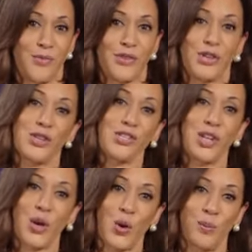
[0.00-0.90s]
for
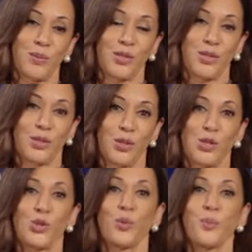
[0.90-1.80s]
nursing homes
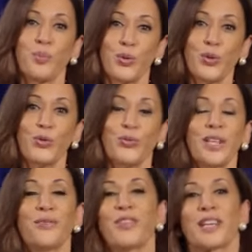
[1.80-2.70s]
to improve
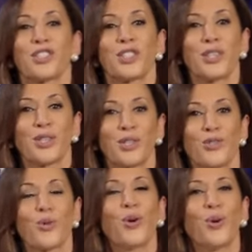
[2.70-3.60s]
infection
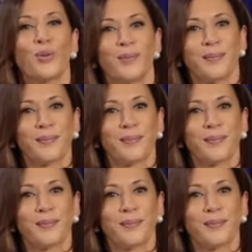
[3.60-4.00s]
control.